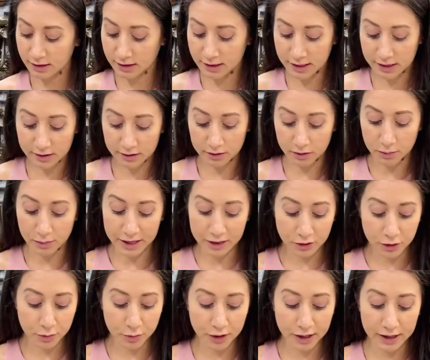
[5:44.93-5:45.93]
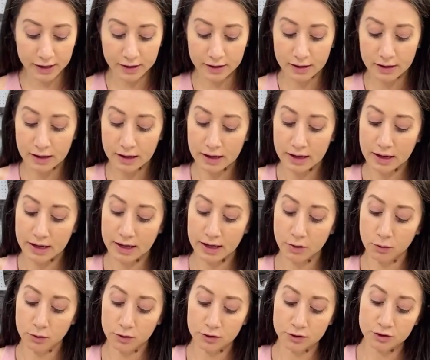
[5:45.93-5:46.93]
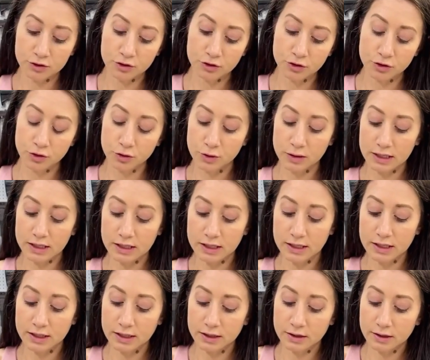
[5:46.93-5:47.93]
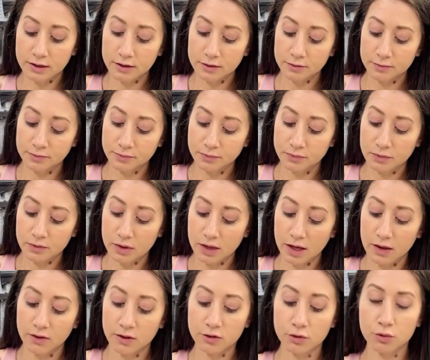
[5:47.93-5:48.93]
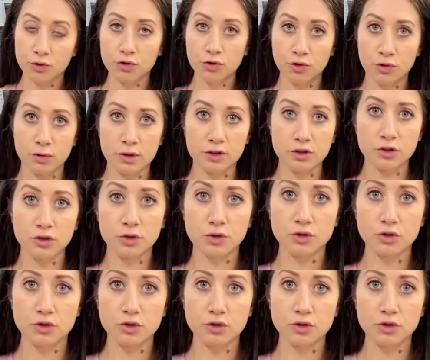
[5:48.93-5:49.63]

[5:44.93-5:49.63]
take your little micro brake. It will screw in here, and this will screw into